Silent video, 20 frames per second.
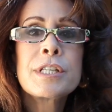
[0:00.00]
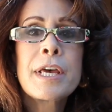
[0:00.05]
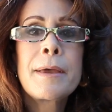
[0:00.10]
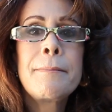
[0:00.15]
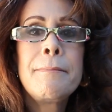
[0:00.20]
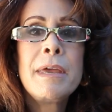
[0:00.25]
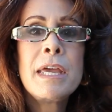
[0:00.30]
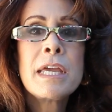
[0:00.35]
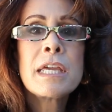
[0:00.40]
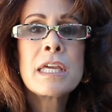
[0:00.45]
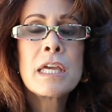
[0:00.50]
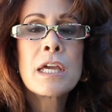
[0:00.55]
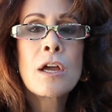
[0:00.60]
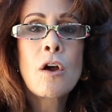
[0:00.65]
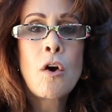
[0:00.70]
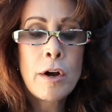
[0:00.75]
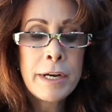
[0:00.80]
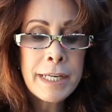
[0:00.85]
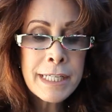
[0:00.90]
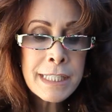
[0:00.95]
I'm
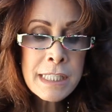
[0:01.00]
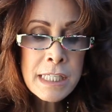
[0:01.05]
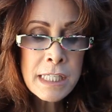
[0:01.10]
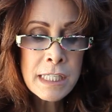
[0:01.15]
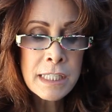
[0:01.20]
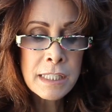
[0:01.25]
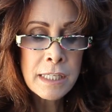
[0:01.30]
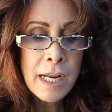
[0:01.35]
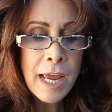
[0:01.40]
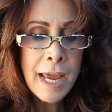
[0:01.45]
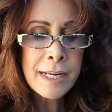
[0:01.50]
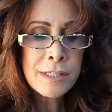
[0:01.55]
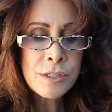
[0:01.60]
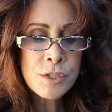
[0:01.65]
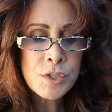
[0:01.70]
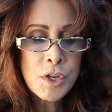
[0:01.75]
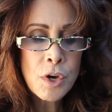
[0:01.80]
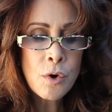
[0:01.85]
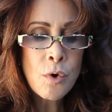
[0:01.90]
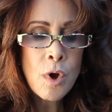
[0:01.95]
making are Indian, and
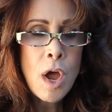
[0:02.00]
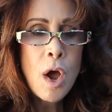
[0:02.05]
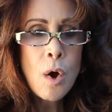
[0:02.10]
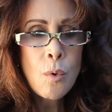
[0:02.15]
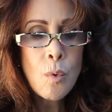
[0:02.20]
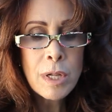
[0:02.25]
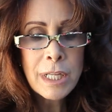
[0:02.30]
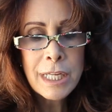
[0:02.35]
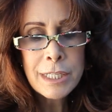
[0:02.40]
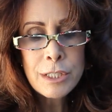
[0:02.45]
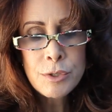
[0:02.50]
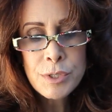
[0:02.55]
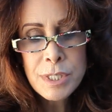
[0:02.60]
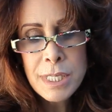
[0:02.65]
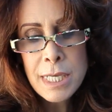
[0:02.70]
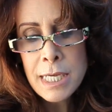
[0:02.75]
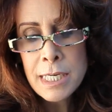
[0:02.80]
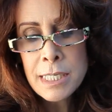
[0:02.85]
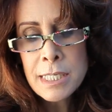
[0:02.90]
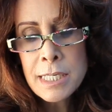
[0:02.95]
so while I use
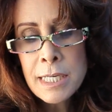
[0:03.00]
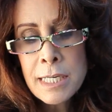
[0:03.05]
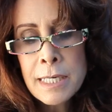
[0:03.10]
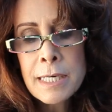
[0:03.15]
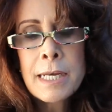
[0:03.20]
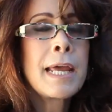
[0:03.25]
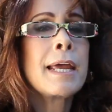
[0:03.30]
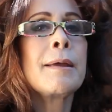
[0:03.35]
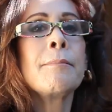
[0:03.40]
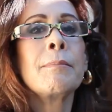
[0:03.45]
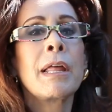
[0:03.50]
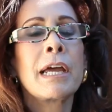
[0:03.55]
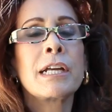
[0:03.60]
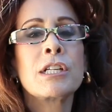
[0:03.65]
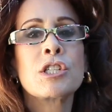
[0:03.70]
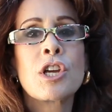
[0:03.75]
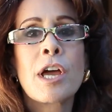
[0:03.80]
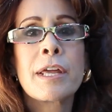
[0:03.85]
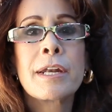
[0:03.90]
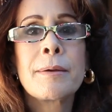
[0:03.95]
the Indian name
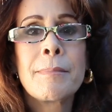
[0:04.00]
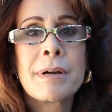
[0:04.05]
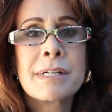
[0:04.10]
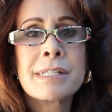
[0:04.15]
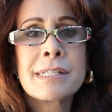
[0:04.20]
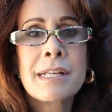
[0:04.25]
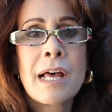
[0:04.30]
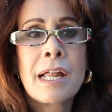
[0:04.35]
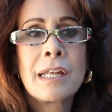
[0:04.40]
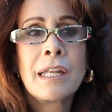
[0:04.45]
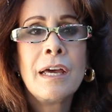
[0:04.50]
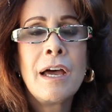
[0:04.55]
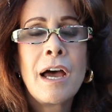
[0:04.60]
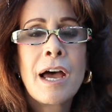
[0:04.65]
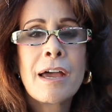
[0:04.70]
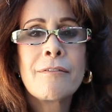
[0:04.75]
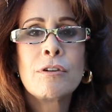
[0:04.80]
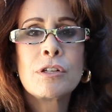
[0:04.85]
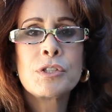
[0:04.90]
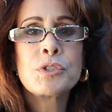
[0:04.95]
like chana masala,
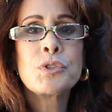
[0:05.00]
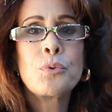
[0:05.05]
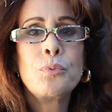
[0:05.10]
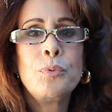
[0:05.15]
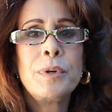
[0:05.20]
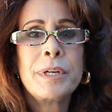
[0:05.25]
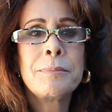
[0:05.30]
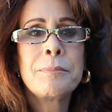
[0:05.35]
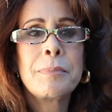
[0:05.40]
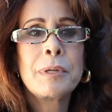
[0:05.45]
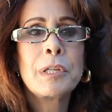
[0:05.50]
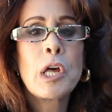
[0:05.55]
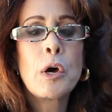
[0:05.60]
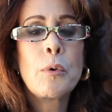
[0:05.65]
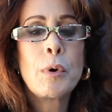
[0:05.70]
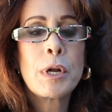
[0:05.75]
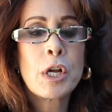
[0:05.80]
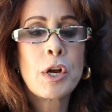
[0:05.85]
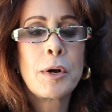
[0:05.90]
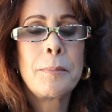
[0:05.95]
I've also written
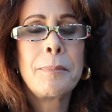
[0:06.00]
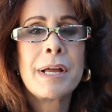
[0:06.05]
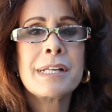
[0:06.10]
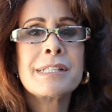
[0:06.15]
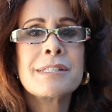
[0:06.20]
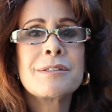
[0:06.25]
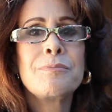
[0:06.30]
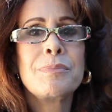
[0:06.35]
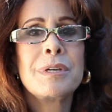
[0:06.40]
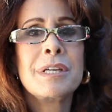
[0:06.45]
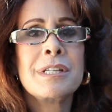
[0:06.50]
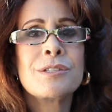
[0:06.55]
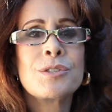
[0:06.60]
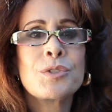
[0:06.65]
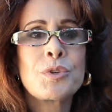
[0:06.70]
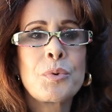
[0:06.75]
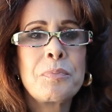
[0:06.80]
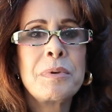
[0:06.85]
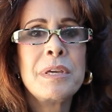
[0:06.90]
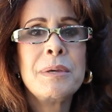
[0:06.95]
below it garbanzo beans,
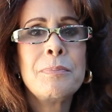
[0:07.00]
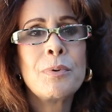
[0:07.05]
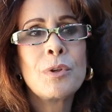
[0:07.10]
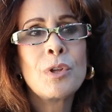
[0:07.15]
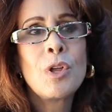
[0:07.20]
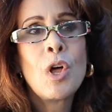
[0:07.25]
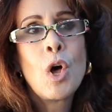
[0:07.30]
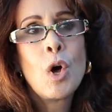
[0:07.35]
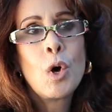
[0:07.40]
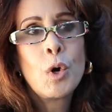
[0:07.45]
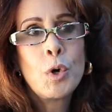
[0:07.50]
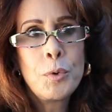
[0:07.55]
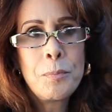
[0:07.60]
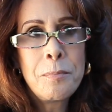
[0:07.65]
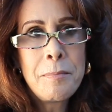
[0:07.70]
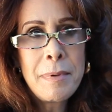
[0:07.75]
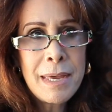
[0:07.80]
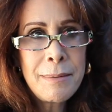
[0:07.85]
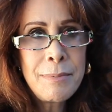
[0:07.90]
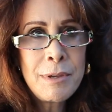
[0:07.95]
so people who
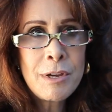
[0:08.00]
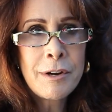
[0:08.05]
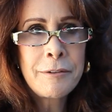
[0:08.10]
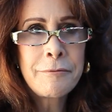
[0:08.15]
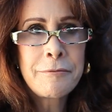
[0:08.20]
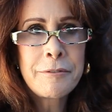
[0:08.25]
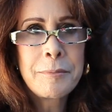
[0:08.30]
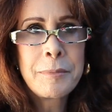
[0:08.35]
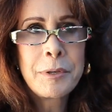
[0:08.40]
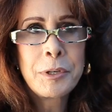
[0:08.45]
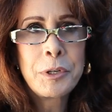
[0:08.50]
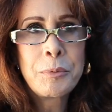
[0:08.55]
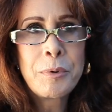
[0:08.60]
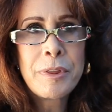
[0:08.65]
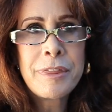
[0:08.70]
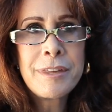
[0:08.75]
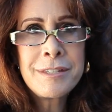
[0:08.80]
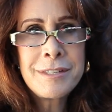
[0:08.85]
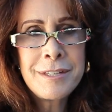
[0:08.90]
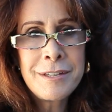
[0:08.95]
maybe aren't familiar
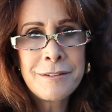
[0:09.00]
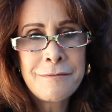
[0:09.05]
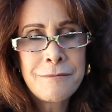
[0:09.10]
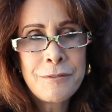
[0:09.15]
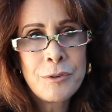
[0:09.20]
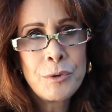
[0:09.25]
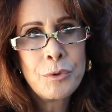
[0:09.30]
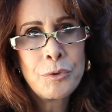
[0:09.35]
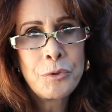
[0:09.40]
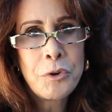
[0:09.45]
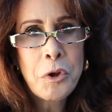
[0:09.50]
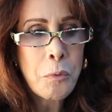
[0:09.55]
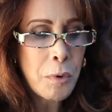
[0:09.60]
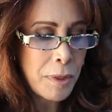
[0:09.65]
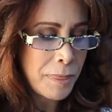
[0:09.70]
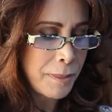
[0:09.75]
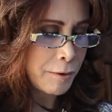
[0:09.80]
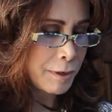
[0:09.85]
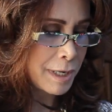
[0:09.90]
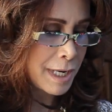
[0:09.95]
with Indian food know
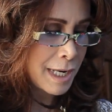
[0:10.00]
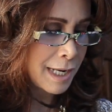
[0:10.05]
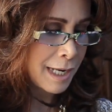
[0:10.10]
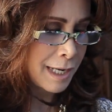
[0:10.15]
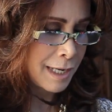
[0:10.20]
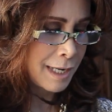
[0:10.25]
what they're eating.